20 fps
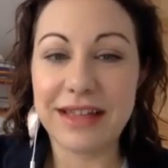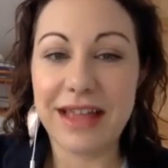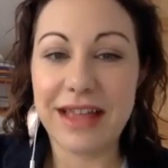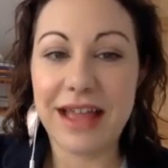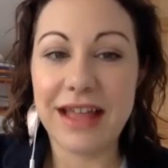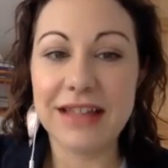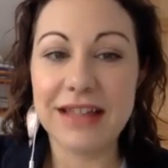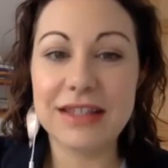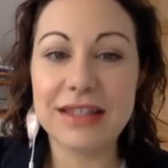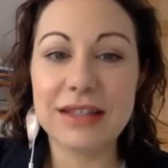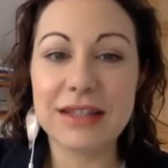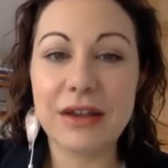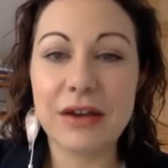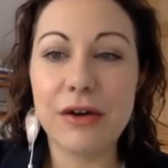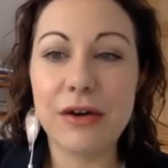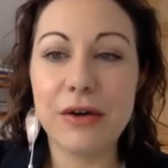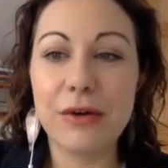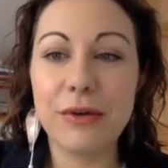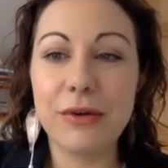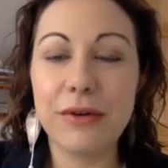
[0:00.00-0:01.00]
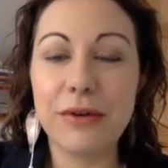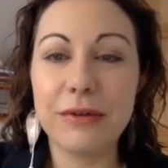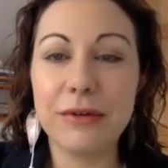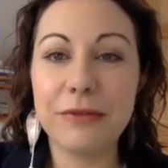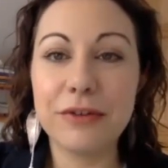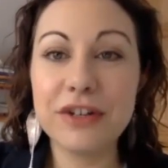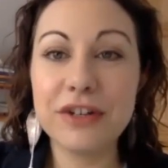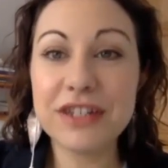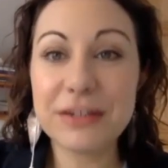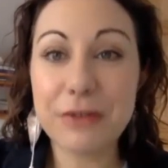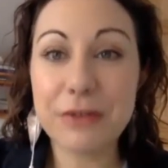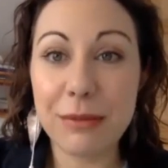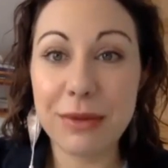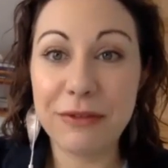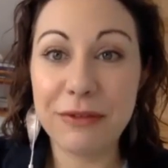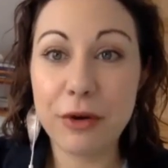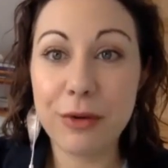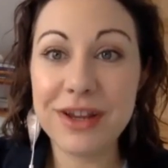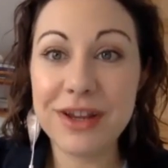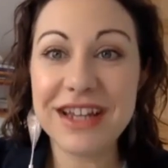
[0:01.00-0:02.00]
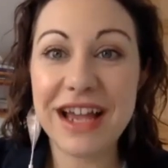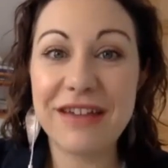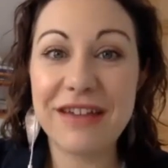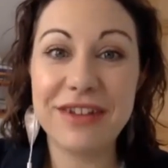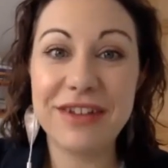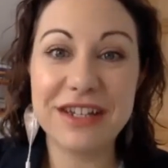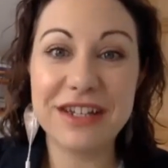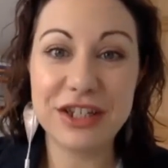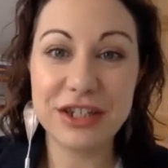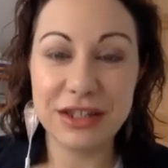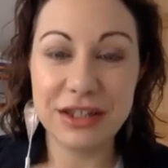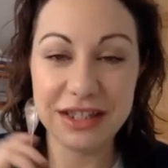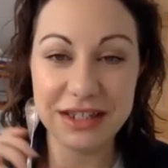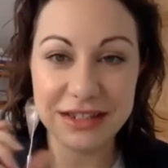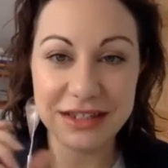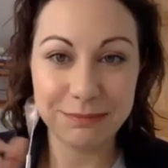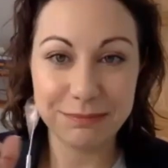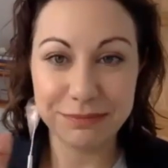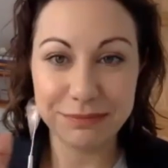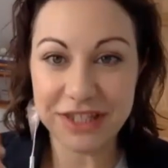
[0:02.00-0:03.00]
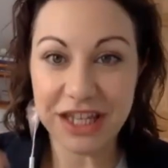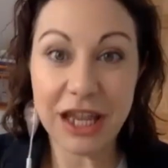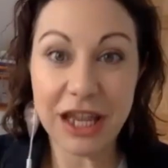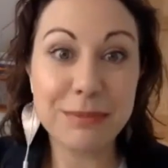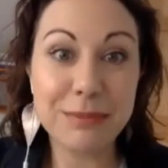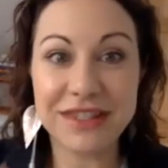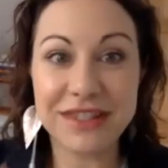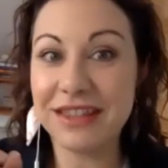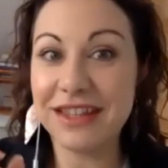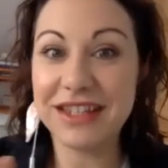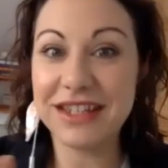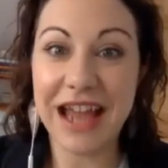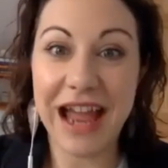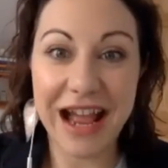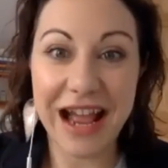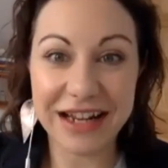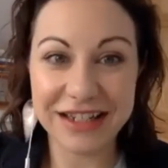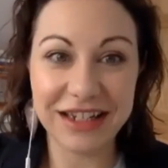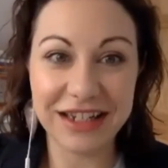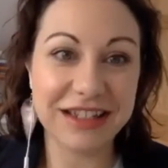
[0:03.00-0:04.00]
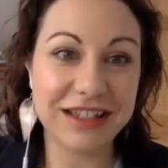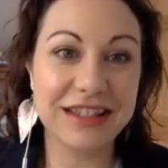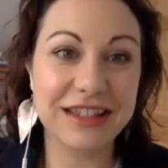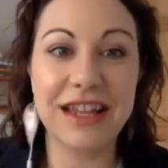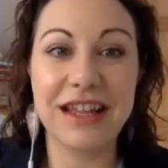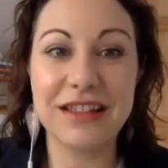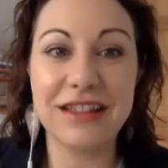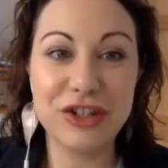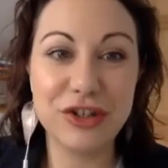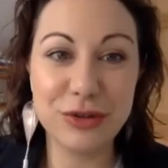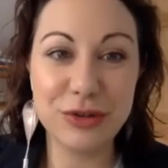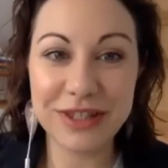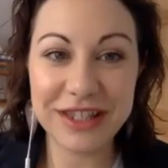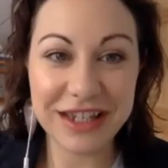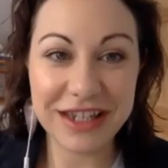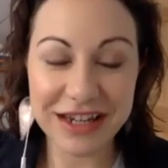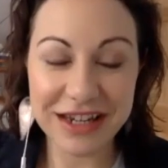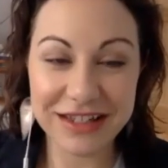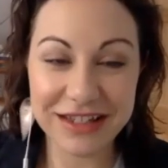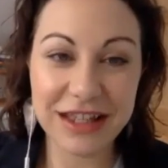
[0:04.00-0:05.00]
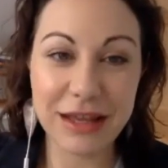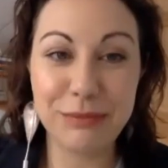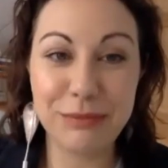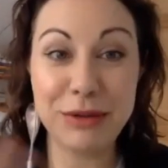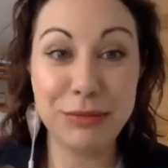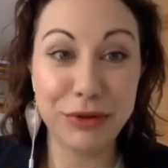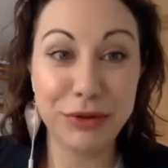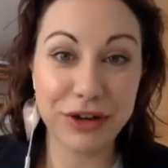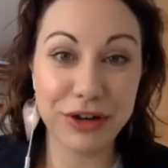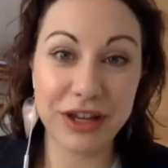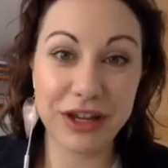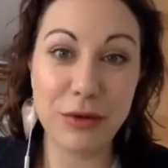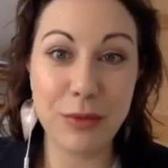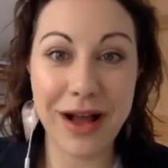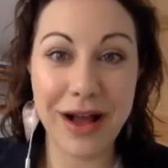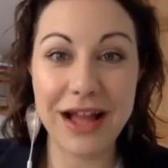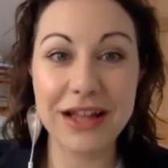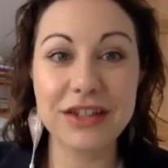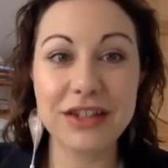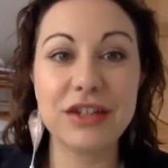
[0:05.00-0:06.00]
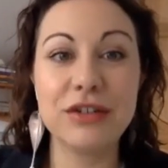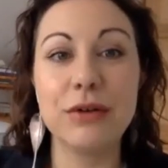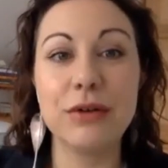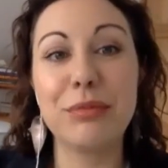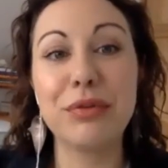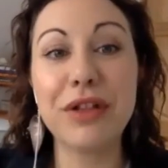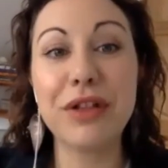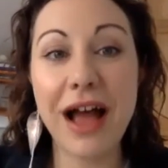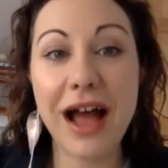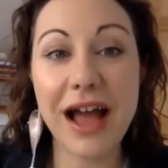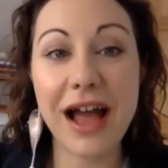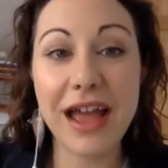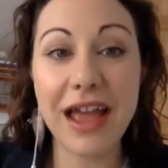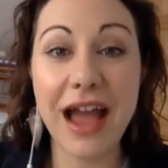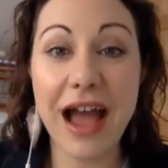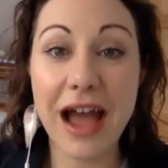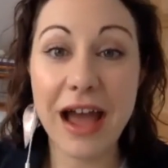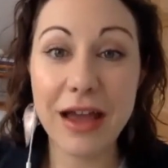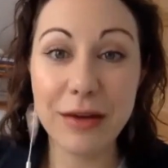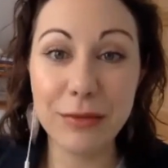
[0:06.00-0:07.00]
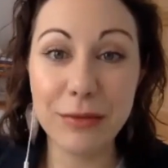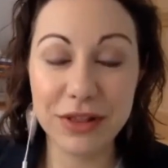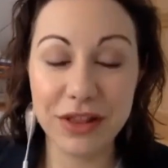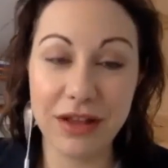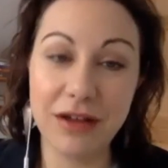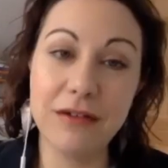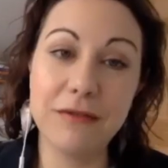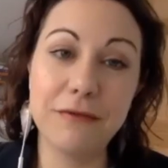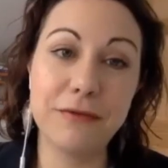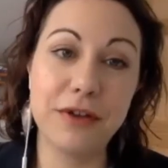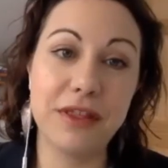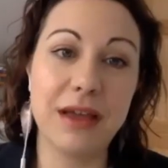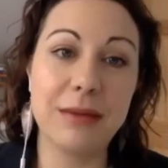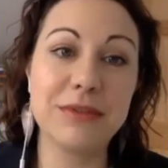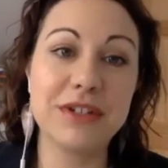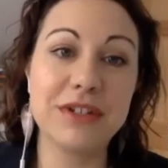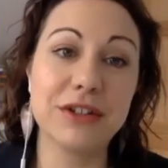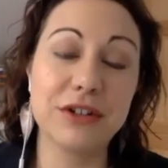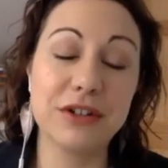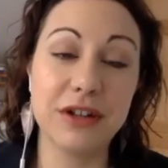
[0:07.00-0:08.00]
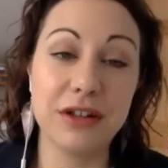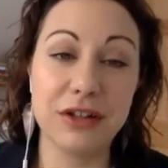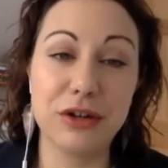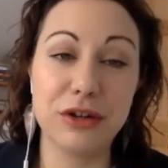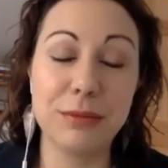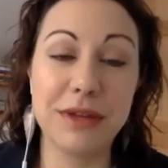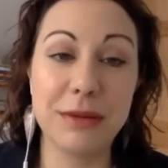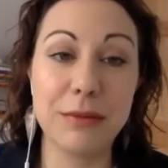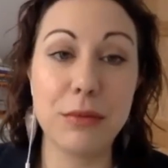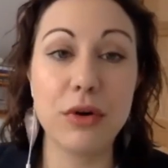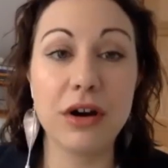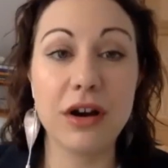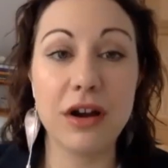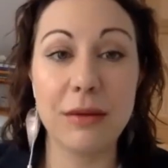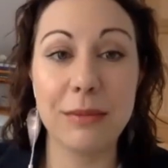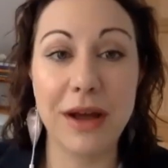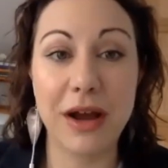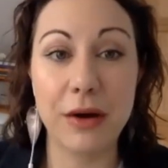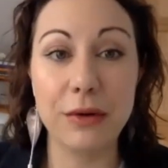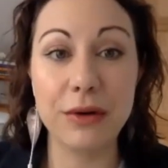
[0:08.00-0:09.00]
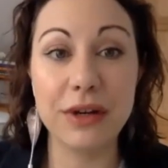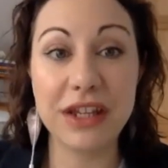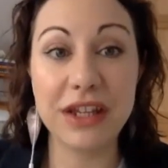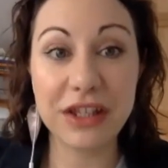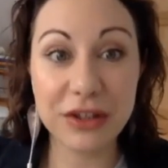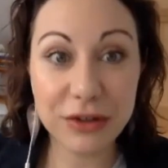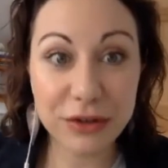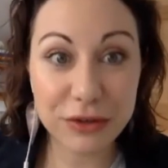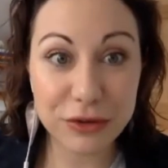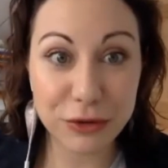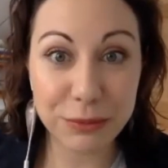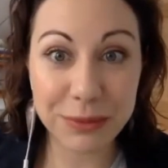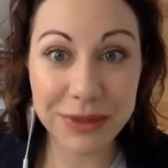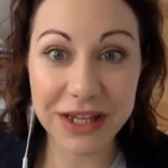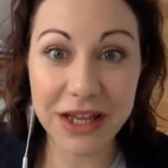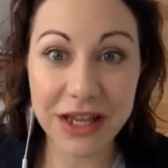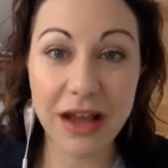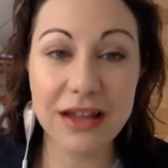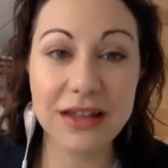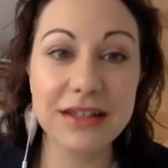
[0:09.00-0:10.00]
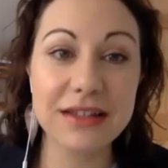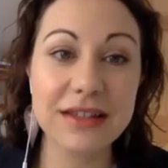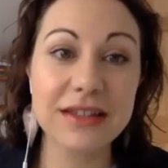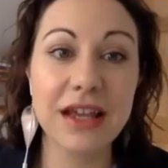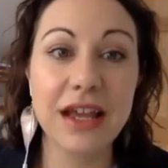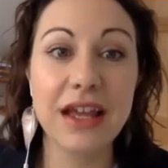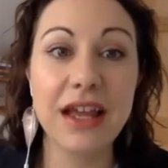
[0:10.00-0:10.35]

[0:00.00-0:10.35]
And so, first of all, before we dive into the tips and the tactics and the juiciness that people are going to want to apply, I would love for them to learn a little bit more about you because,